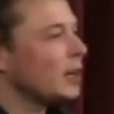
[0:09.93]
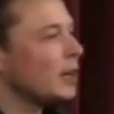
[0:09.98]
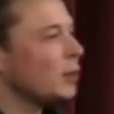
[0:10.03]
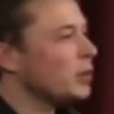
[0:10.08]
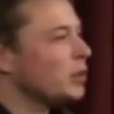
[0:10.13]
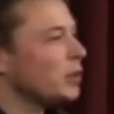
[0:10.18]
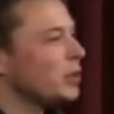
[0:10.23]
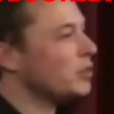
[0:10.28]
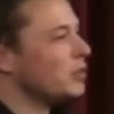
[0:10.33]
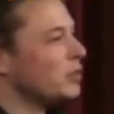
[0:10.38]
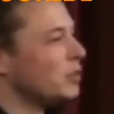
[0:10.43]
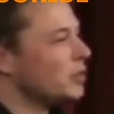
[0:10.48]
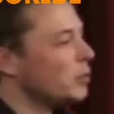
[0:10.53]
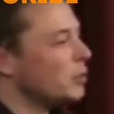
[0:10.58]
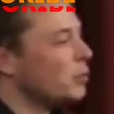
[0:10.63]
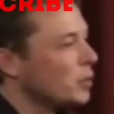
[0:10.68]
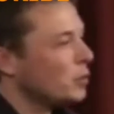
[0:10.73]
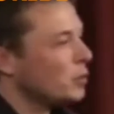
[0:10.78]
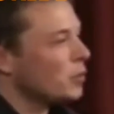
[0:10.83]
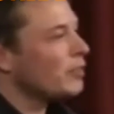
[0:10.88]
liking what you
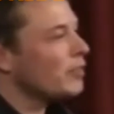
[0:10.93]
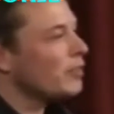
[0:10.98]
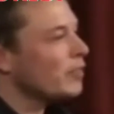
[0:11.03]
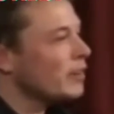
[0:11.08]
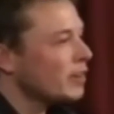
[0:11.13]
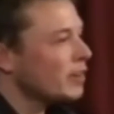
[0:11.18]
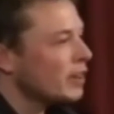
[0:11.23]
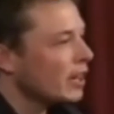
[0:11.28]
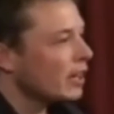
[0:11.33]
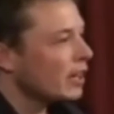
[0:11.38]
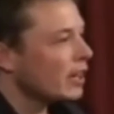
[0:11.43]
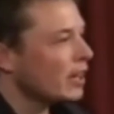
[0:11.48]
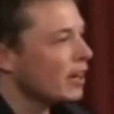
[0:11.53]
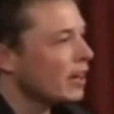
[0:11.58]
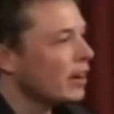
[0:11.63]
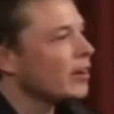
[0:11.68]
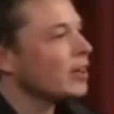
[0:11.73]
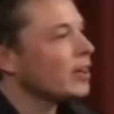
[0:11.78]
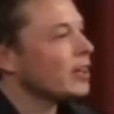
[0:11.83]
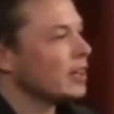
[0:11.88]
do, whatever
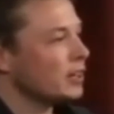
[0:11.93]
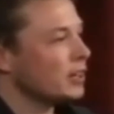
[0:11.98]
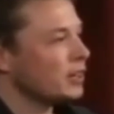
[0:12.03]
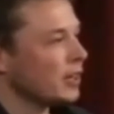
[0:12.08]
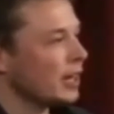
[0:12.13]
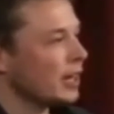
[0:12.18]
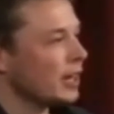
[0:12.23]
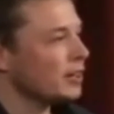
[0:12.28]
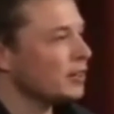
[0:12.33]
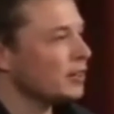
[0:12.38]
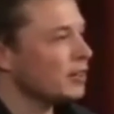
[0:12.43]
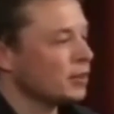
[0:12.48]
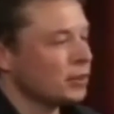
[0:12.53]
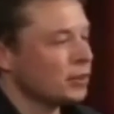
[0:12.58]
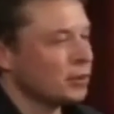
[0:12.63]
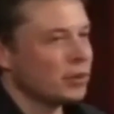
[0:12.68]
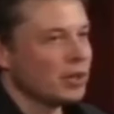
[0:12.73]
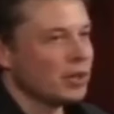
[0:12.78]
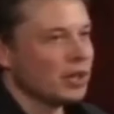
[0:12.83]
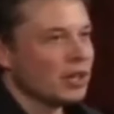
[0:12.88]
area that you get
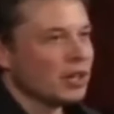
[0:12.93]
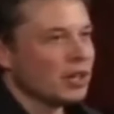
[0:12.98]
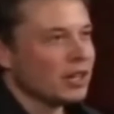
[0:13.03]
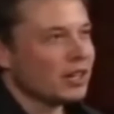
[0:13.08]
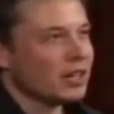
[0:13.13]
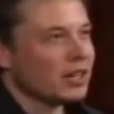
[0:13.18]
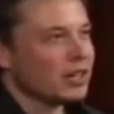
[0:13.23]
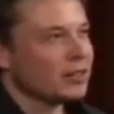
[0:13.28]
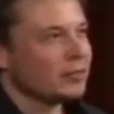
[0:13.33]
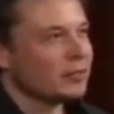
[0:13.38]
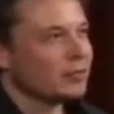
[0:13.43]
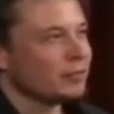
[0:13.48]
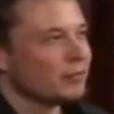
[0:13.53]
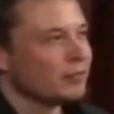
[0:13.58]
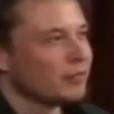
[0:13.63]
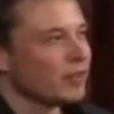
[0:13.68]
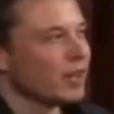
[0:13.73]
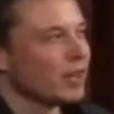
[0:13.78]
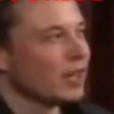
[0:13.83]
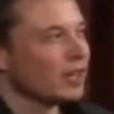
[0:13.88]
into,
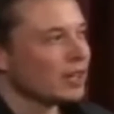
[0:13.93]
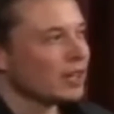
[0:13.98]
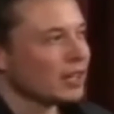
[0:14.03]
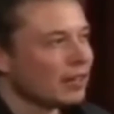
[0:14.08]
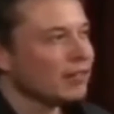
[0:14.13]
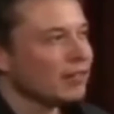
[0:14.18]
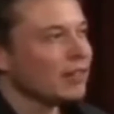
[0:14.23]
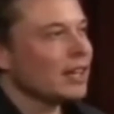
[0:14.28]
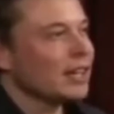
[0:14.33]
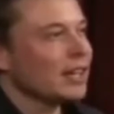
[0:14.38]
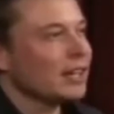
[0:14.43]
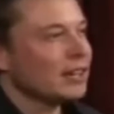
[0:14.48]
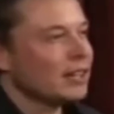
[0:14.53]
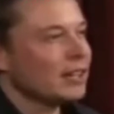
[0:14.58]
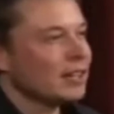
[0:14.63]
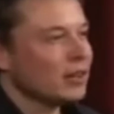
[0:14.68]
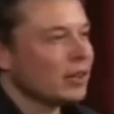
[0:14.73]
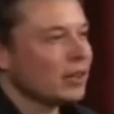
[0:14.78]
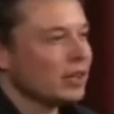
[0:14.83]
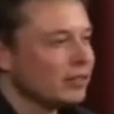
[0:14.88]
given
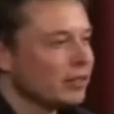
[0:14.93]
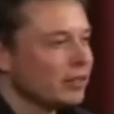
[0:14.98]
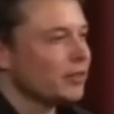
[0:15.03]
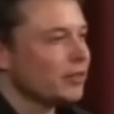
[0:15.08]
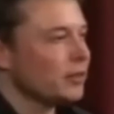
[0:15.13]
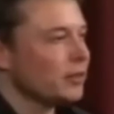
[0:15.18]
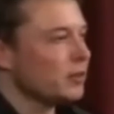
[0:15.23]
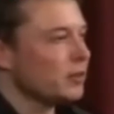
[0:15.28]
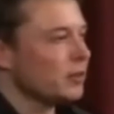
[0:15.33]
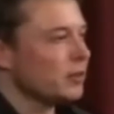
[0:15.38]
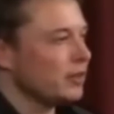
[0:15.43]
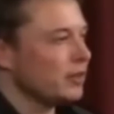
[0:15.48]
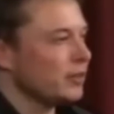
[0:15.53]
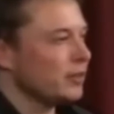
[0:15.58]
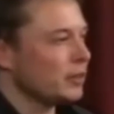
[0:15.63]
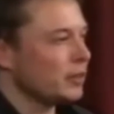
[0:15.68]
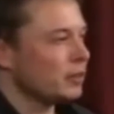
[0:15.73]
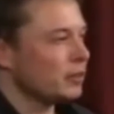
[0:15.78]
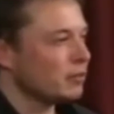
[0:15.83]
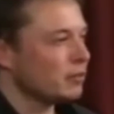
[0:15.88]
that even if you're
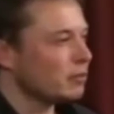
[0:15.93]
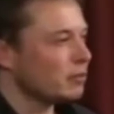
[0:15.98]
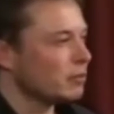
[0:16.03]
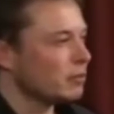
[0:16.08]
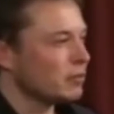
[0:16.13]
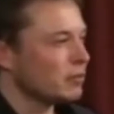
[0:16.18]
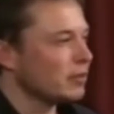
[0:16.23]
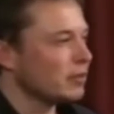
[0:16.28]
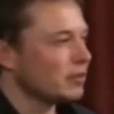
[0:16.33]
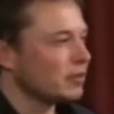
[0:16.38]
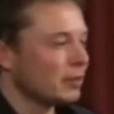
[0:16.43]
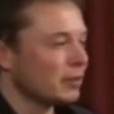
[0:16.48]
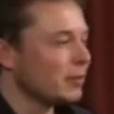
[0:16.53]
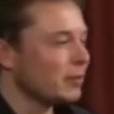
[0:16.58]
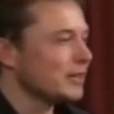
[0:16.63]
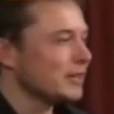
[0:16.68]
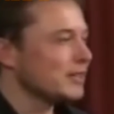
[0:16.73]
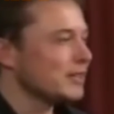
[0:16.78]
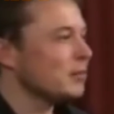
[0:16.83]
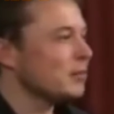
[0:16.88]

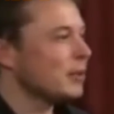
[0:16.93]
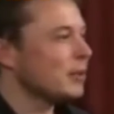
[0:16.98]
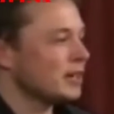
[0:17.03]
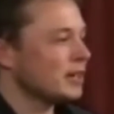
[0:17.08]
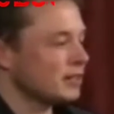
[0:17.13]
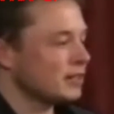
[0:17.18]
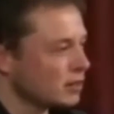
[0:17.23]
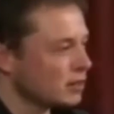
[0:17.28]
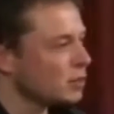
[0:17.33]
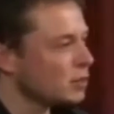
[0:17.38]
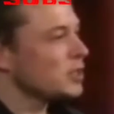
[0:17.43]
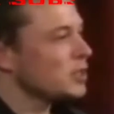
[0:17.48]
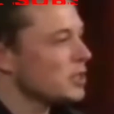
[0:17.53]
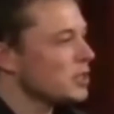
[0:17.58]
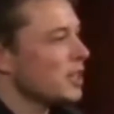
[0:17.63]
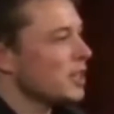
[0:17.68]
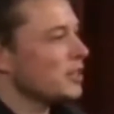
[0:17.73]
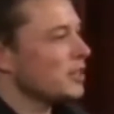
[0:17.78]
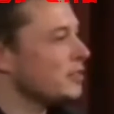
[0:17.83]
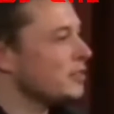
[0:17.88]
the best, there's
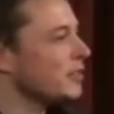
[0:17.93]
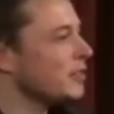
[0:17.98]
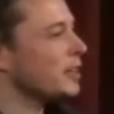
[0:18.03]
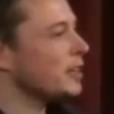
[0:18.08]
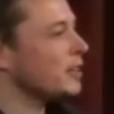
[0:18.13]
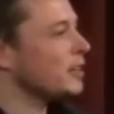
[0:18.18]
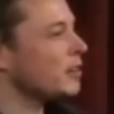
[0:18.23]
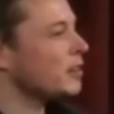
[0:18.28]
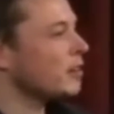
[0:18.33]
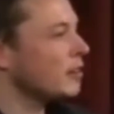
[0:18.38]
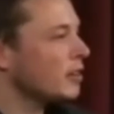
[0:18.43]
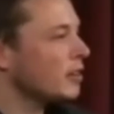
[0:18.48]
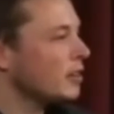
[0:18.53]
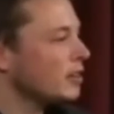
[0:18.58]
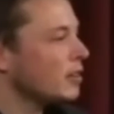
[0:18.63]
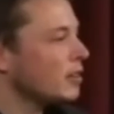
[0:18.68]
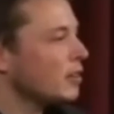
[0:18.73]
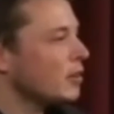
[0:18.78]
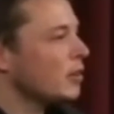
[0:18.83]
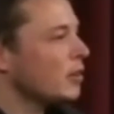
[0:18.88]
always a chance of failure.
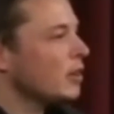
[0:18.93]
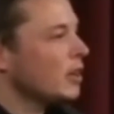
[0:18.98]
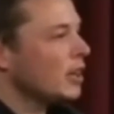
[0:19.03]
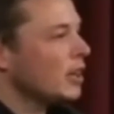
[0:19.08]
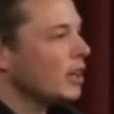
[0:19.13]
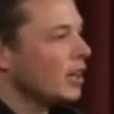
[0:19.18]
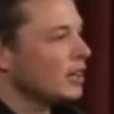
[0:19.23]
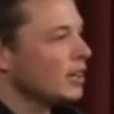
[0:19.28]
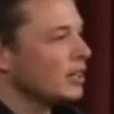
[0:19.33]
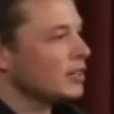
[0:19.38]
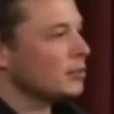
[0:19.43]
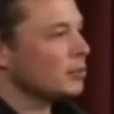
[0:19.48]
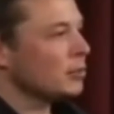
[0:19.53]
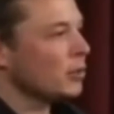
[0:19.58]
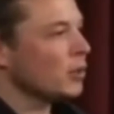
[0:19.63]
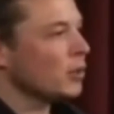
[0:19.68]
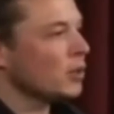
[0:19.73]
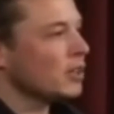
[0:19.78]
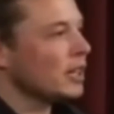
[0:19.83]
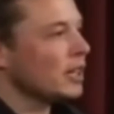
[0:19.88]
So I think it's
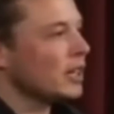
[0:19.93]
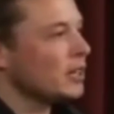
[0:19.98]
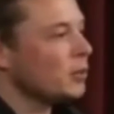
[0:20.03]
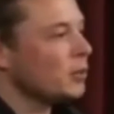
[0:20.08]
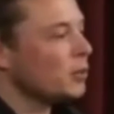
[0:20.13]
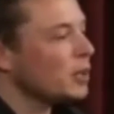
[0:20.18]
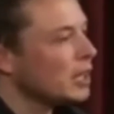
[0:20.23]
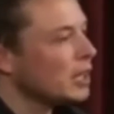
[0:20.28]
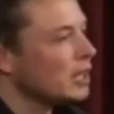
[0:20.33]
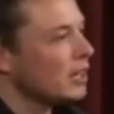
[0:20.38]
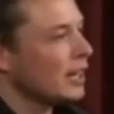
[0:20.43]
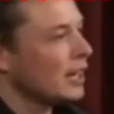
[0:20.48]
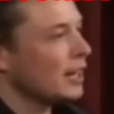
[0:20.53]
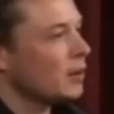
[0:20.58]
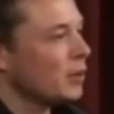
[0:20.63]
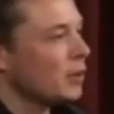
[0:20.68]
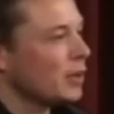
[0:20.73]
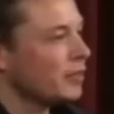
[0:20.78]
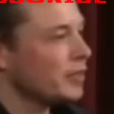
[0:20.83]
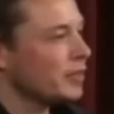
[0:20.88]
important that you really
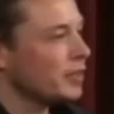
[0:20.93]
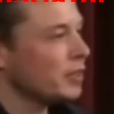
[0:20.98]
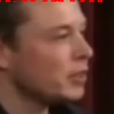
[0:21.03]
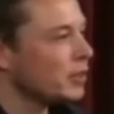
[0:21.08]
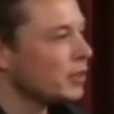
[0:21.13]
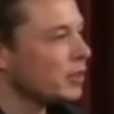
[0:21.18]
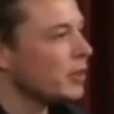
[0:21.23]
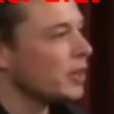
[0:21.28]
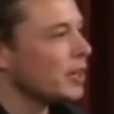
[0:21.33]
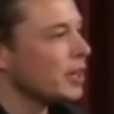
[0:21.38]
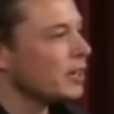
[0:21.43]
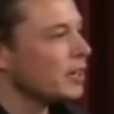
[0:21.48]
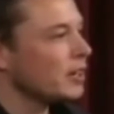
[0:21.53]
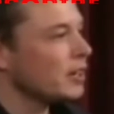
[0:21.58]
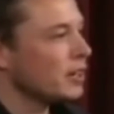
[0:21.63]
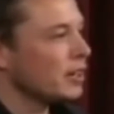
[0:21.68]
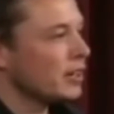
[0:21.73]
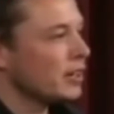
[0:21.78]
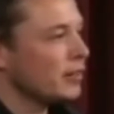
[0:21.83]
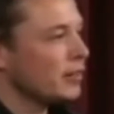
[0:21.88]
like whatever you're doing.
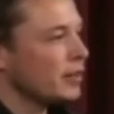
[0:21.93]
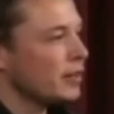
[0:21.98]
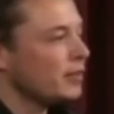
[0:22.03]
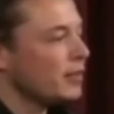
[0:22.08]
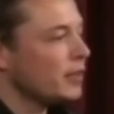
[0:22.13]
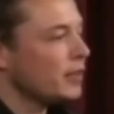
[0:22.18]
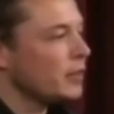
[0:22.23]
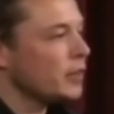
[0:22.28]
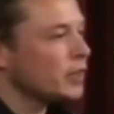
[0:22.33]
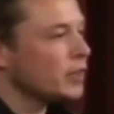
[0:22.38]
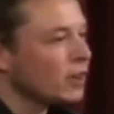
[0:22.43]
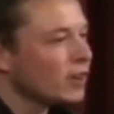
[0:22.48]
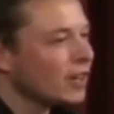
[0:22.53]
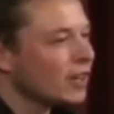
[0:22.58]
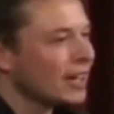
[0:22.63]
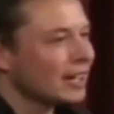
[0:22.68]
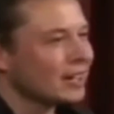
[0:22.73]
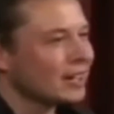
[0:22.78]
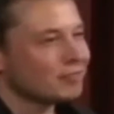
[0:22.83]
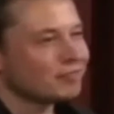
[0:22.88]
If you
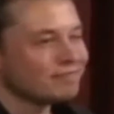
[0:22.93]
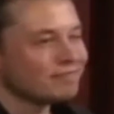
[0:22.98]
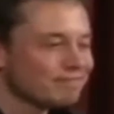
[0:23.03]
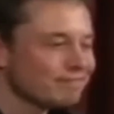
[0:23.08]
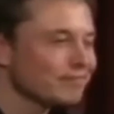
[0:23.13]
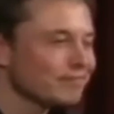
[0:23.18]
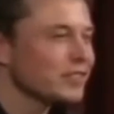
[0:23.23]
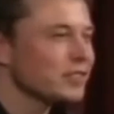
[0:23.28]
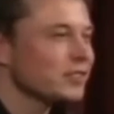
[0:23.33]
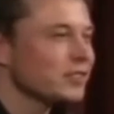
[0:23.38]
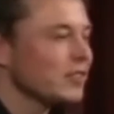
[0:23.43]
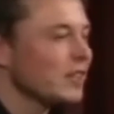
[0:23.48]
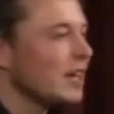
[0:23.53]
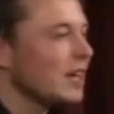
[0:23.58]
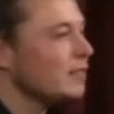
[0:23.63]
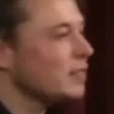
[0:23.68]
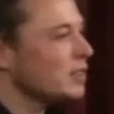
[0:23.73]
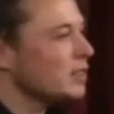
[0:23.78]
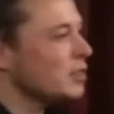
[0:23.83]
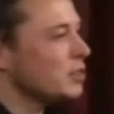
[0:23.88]
don't like it,
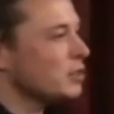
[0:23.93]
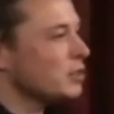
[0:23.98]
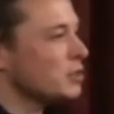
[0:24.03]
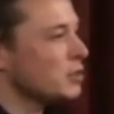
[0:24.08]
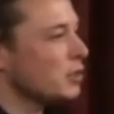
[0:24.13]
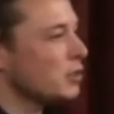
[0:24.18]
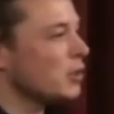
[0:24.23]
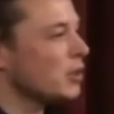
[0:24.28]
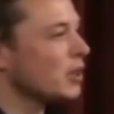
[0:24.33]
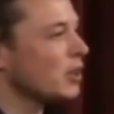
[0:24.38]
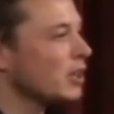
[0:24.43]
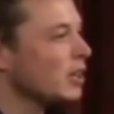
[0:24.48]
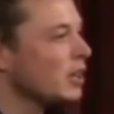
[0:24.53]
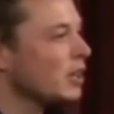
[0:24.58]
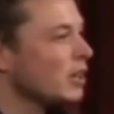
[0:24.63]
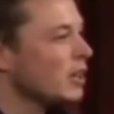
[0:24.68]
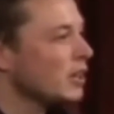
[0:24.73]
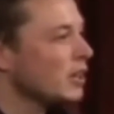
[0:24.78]
life is too short.